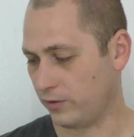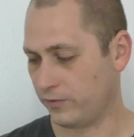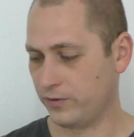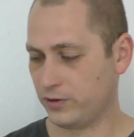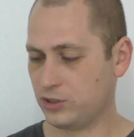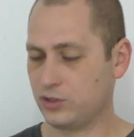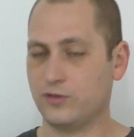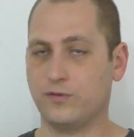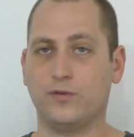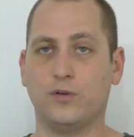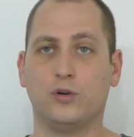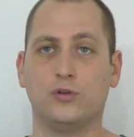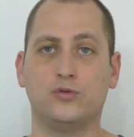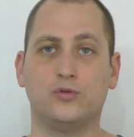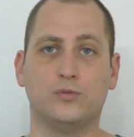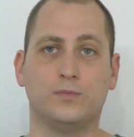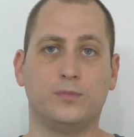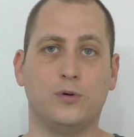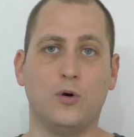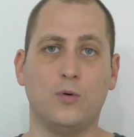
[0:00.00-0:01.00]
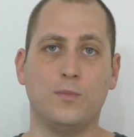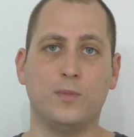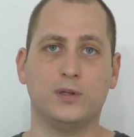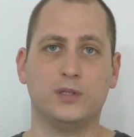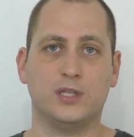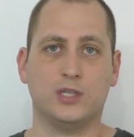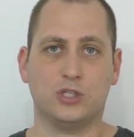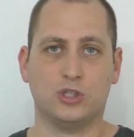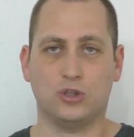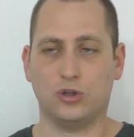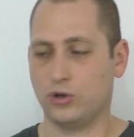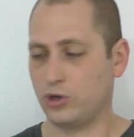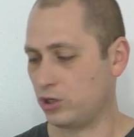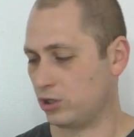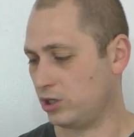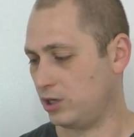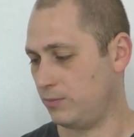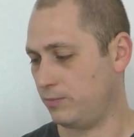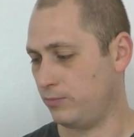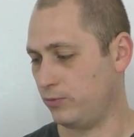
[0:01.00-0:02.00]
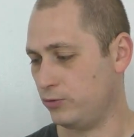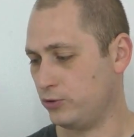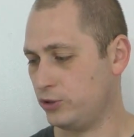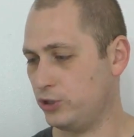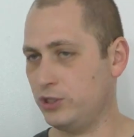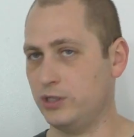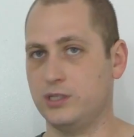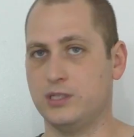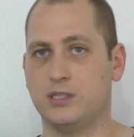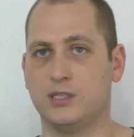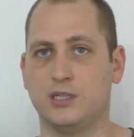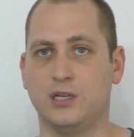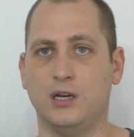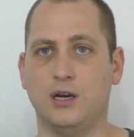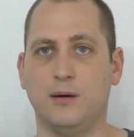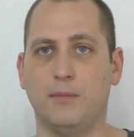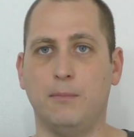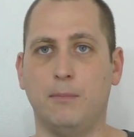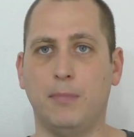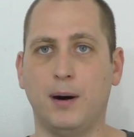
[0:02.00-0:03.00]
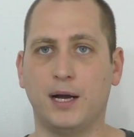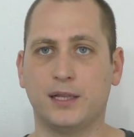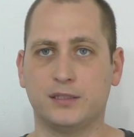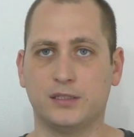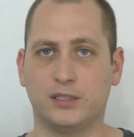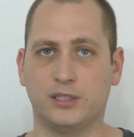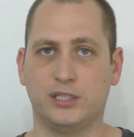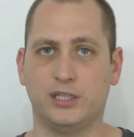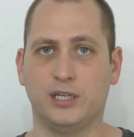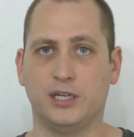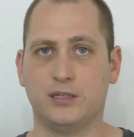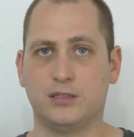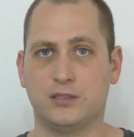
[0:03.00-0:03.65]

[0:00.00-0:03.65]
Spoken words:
First of all, to open this door you're gonna push this button here.